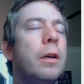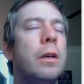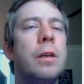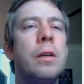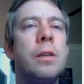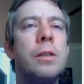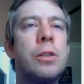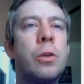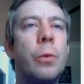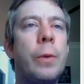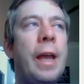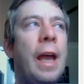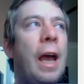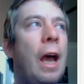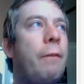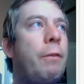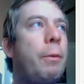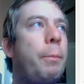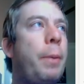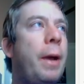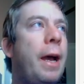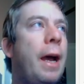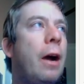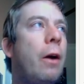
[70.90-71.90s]
So we have a
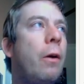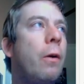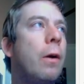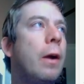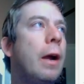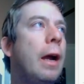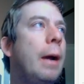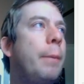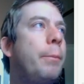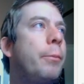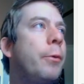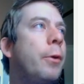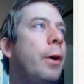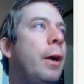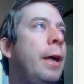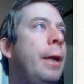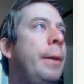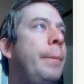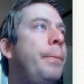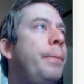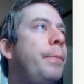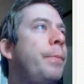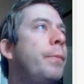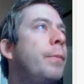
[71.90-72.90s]
Power App, right?
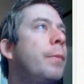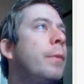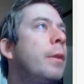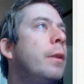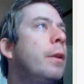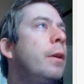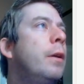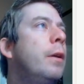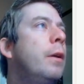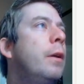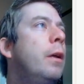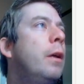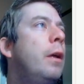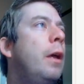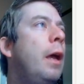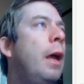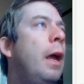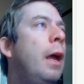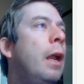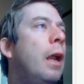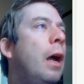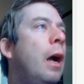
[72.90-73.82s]
And